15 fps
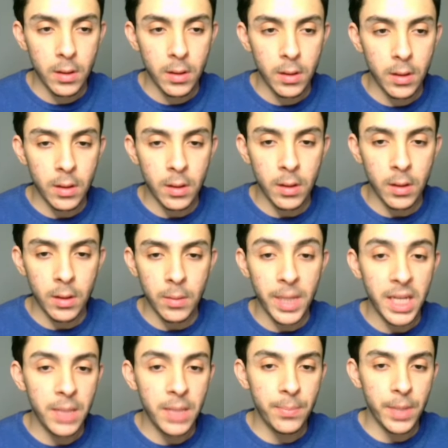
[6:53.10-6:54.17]

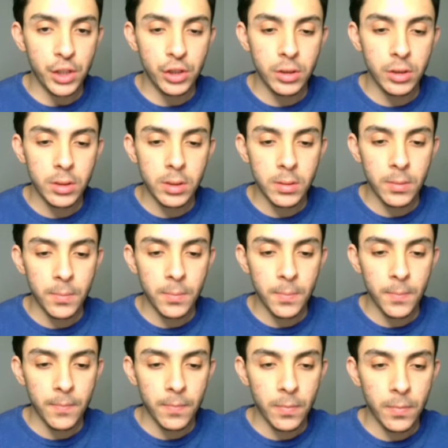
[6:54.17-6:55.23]
many pages.
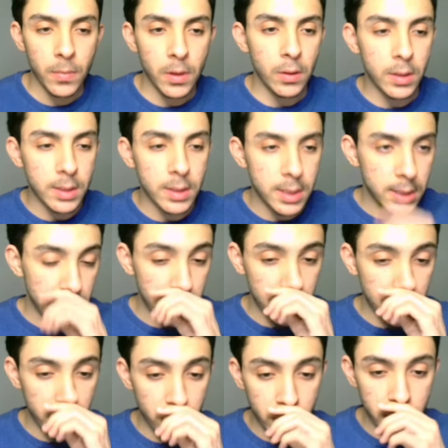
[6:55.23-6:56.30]
You can see,
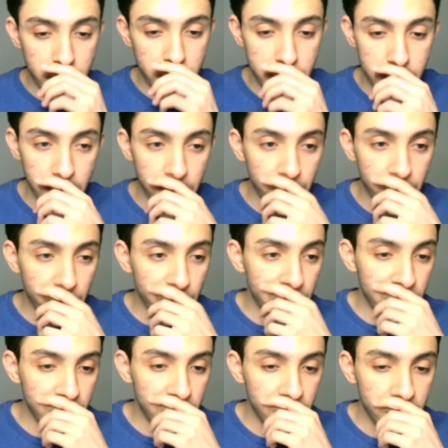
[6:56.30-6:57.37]
for
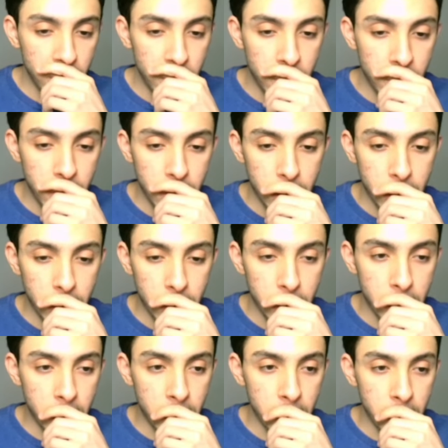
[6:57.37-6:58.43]
example,
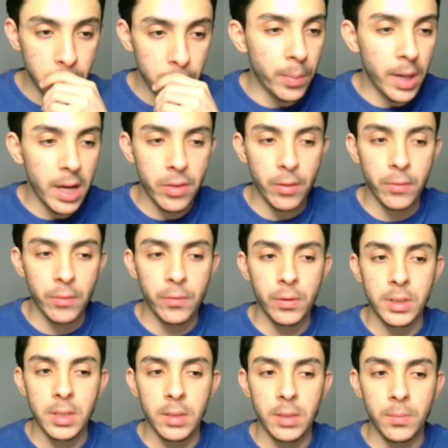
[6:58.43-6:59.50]
Python, for
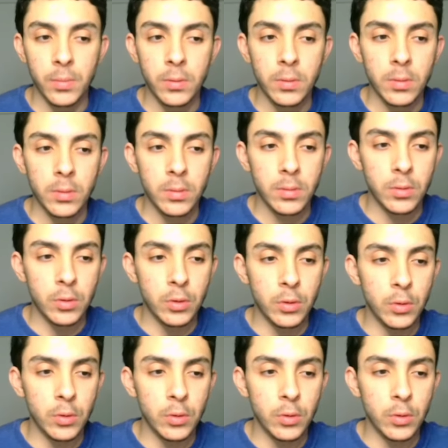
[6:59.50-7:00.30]
example, to-do